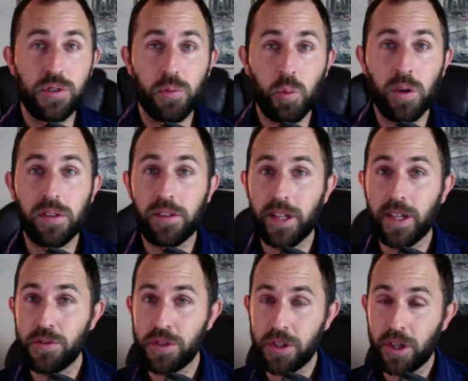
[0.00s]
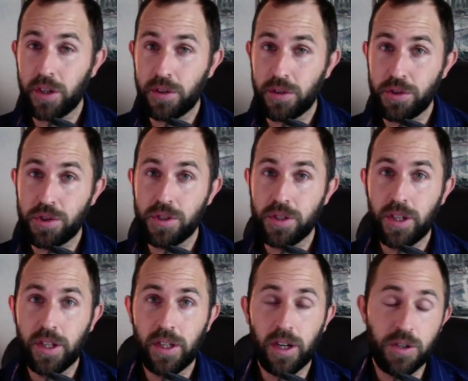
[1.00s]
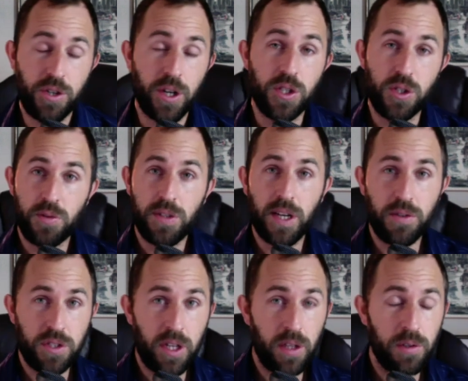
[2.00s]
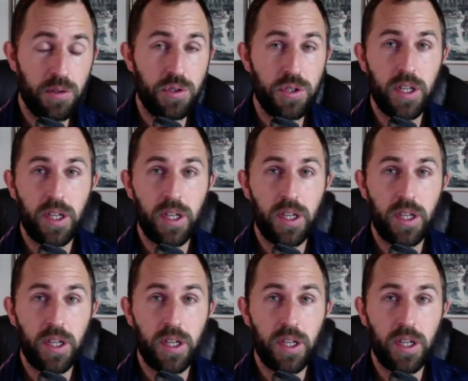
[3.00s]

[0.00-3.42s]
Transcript: $1,000 or sorry, $2,000